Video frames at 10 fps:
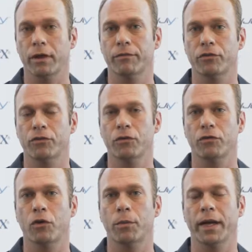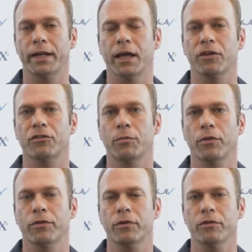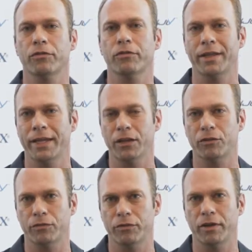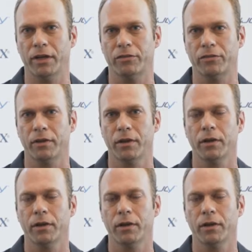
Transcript: Comfort shoes accommodate custom orthotics? And the answer is yes.